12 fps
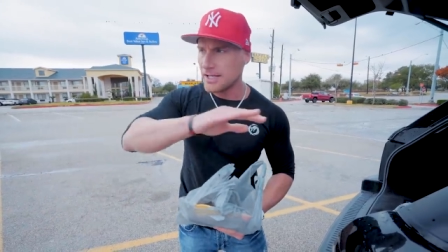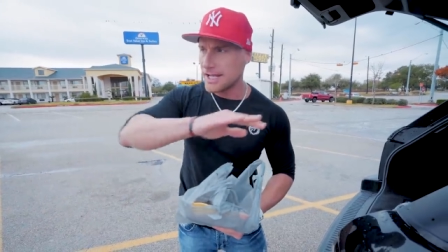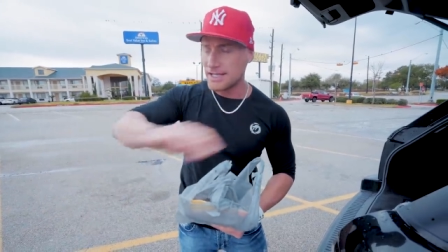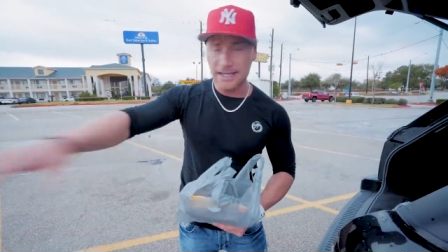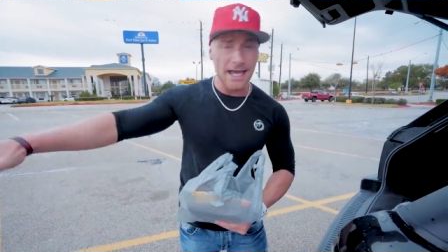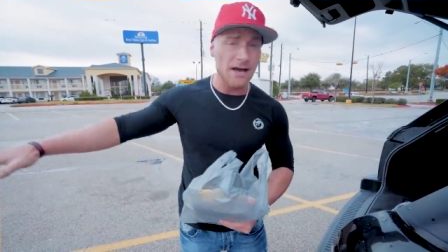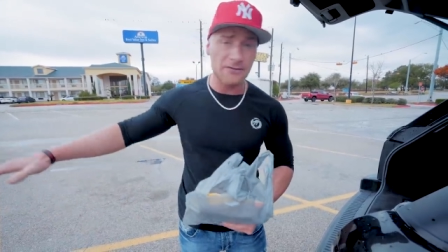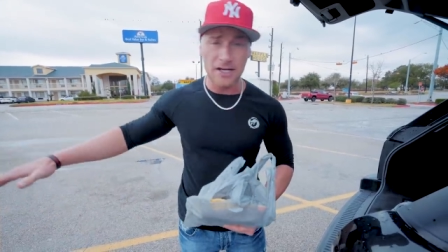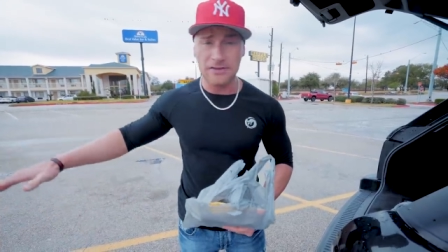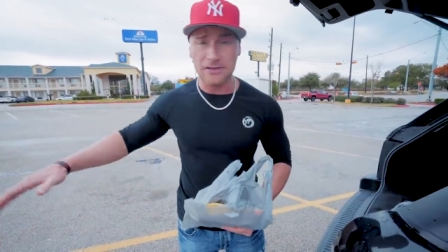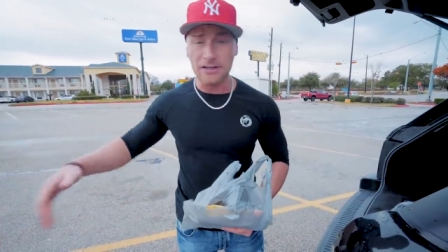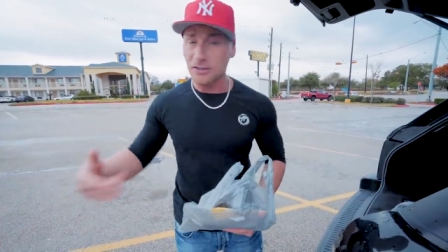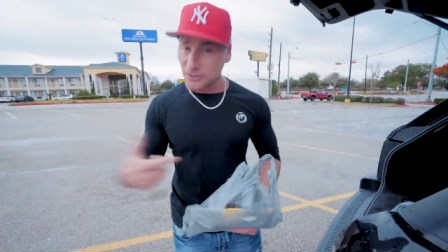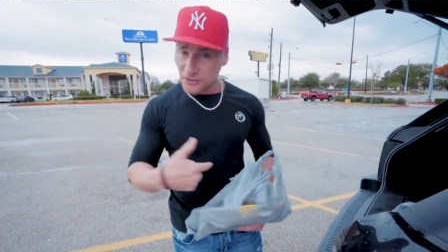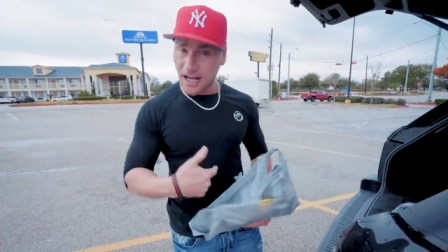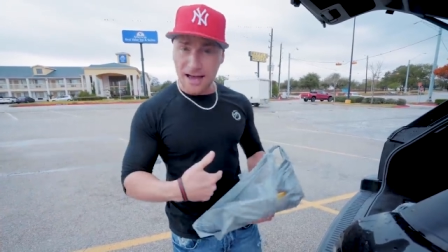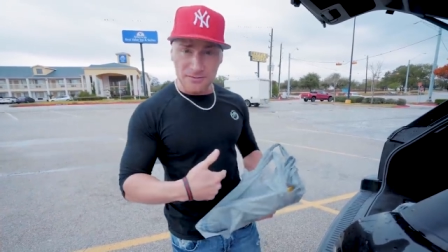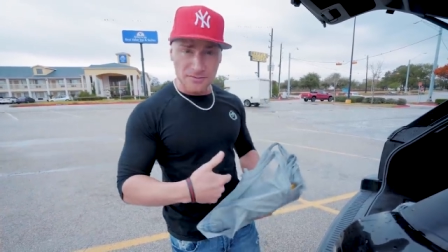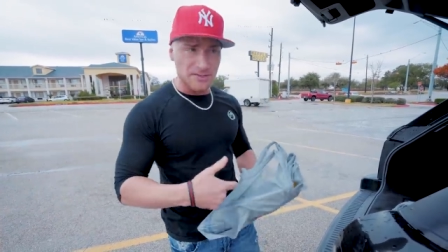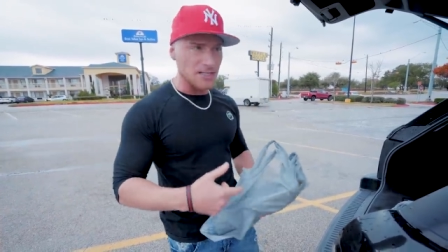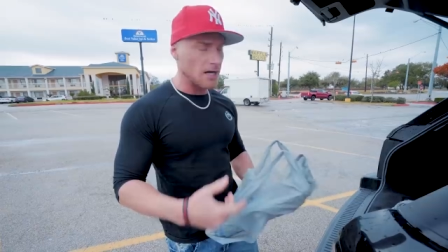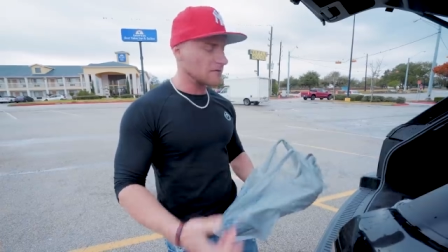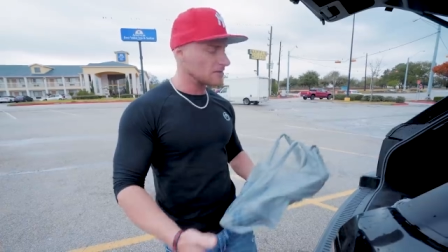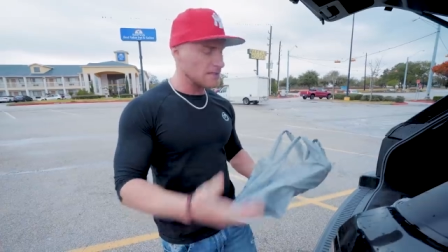and you can't have nothing. You still have some
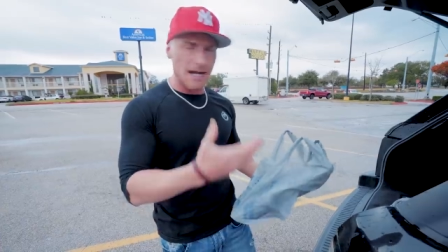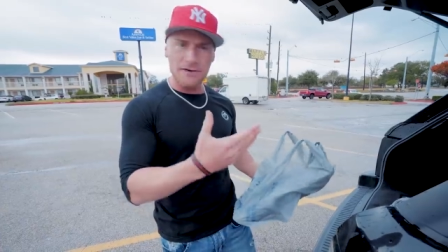stuff, just